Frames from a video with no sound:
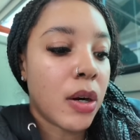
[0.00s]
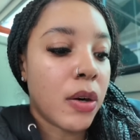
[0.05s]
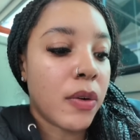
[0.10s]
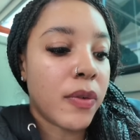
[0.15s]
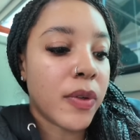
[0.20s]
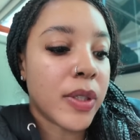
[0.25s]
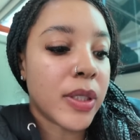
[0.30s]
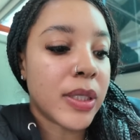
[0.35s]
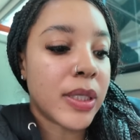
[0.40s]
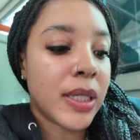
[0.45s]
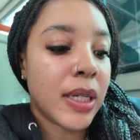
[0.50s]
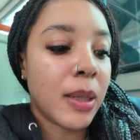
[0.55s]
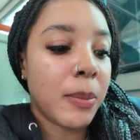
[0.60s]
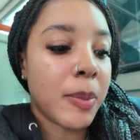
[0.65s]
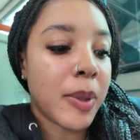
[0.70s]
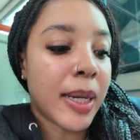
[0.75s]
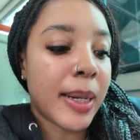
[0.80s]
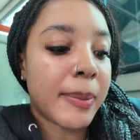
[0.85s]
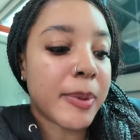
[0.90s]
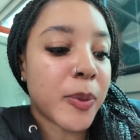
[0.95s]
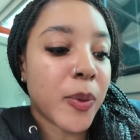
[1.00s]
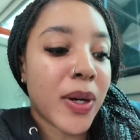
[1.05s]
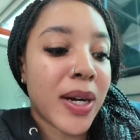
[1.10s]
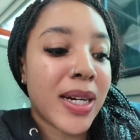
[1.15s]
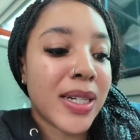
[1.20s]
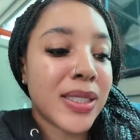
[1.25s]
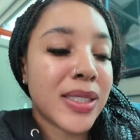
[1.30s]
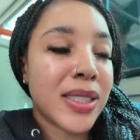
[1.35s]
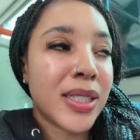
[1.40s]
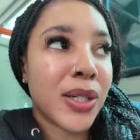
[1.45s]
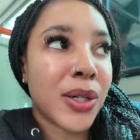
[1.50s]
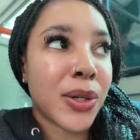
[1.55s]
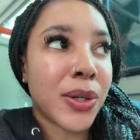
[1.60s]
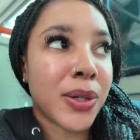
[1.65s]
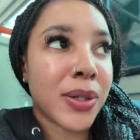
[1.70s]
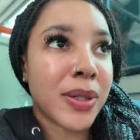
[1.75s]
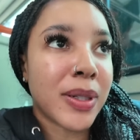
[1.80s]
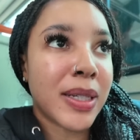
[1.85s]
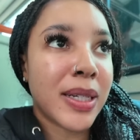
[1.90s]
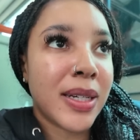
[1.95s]
over to TeamLab. We're actually
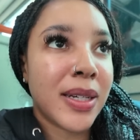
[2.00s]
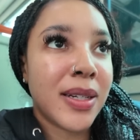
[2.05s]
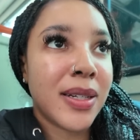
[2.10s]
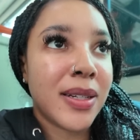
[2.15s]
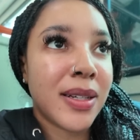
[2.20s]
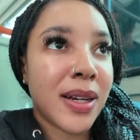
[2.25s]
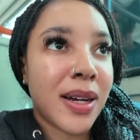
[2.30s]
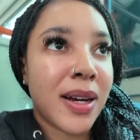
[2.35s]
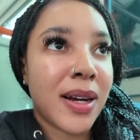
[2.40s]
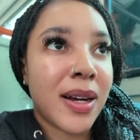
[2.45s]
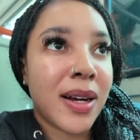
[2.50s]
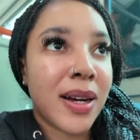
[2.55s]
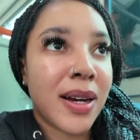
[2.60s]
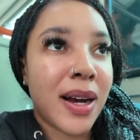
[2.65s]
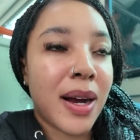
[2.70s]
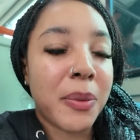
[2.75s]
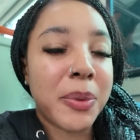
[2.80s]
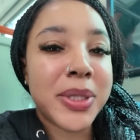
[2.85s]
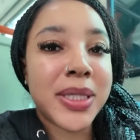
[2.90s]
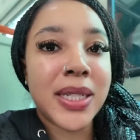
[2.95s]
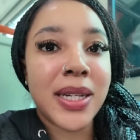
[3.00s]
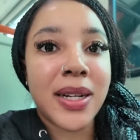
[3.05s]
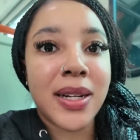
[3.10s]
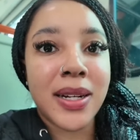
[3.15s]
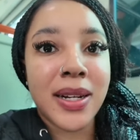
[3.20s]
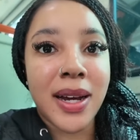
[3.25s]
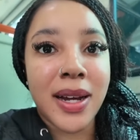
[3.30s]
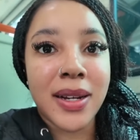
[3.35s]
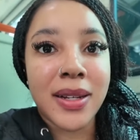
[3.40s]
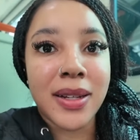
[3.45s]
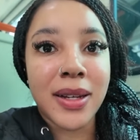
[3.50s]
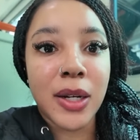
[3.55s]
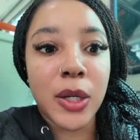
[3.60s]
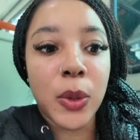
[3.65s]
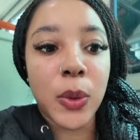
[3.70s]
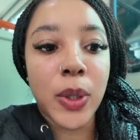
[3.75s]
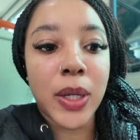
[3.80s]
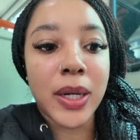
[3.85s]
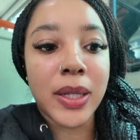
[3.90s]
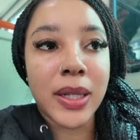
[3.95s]
early. I was in and out of
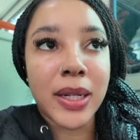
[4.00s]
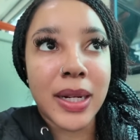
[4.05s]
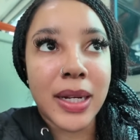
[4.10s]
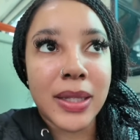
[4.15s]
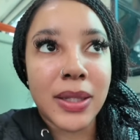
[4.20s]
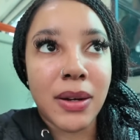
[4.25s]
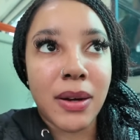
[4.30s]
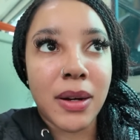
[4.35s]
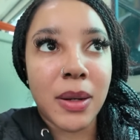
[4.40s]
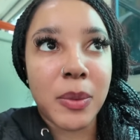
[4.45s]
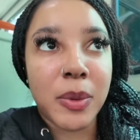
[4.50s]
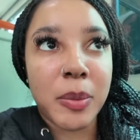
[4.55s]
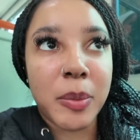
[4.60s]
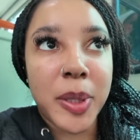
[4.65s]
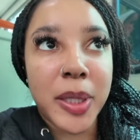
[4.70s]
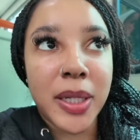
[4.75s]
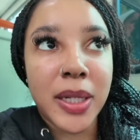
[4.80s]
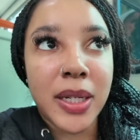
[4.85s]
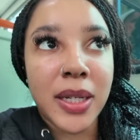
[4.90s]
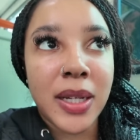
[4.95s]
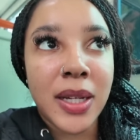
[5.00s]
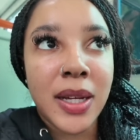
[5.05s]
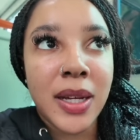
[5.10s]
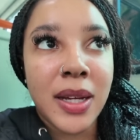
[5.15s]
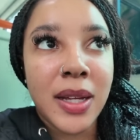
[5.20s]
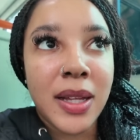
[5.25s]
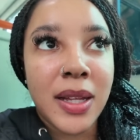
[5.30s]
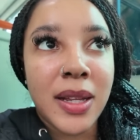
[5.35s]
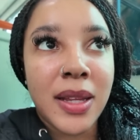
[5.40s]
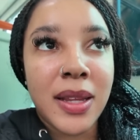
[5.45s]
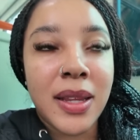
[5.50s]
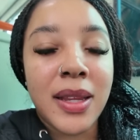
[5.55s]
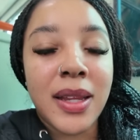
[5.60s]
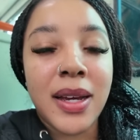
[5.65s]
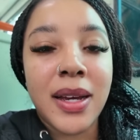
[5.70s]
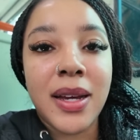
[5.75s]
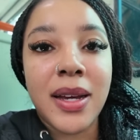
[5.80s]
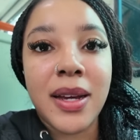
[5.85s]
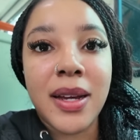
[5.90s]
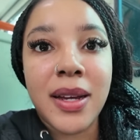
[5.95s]
there quicker than I thought I would be.
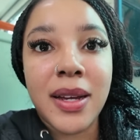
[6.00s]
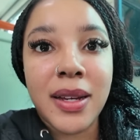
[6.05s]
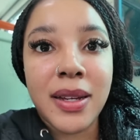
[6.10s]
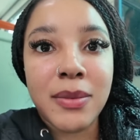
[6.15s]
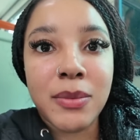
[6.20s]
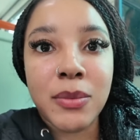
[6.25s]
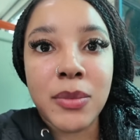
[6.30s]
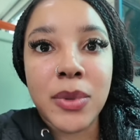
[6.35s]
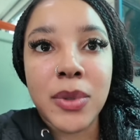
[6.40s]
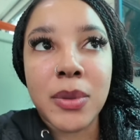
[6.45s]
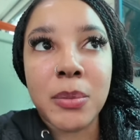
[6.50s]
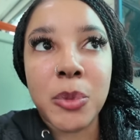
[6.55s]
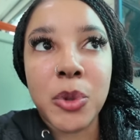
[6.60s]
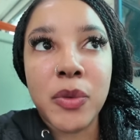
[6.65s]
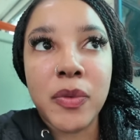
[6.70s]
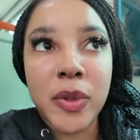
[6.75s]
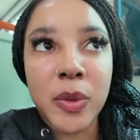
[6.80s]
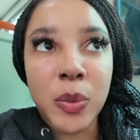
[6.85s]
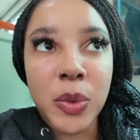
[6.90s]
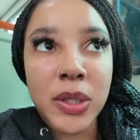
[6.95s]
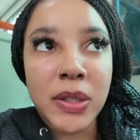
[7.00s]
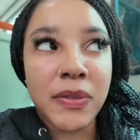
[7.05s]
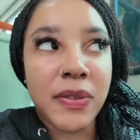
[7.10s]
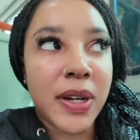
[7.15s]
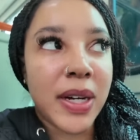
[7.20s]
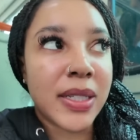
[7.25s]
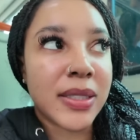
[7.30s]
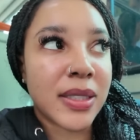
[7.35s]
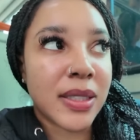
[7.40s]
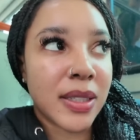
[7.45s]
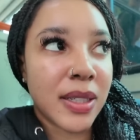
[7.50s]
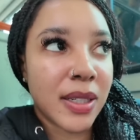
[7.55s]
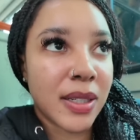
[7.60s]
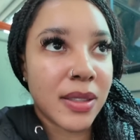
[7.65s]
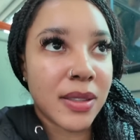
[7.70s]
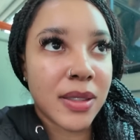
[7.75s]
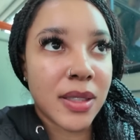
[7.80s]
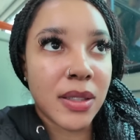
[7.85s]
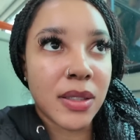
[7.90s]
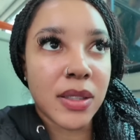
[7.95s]
They were moving really fast in
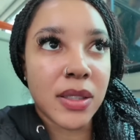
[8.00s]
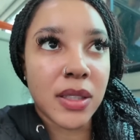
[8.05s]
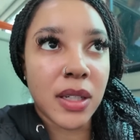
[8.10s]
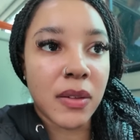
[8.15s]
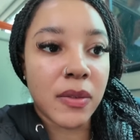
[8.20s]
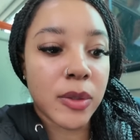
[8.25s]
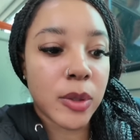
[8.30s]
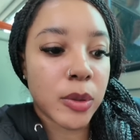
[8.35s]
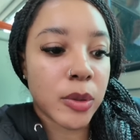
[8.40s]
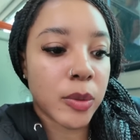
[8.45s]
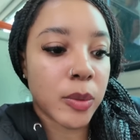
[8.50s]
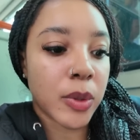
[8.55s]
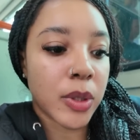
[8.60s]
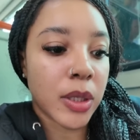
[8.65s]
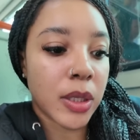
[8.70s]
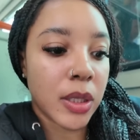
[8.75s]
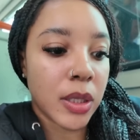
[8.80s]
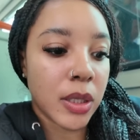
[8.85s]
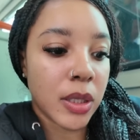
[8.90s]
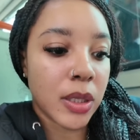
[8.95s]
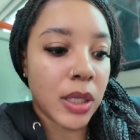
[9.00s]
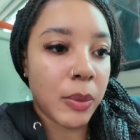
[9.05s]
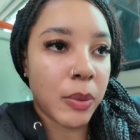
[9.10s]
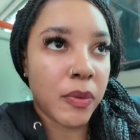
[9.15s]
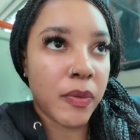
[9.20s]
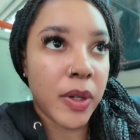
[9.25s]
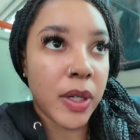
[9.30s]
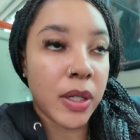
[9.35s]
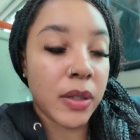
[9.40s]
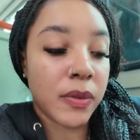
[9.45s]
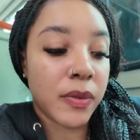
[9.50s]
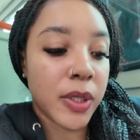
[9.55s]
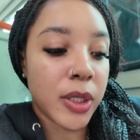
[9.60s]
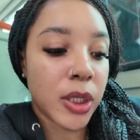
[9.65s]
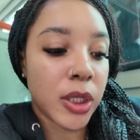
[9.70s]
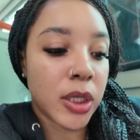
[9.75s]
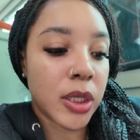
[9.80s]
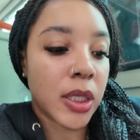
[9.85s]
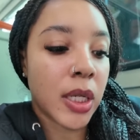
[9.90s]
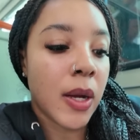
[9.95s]
there, so the service was really good and they were very
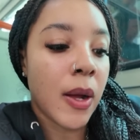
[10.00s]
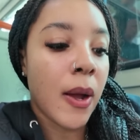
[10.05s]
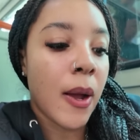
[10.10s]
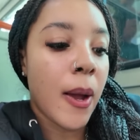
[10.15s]
efficient.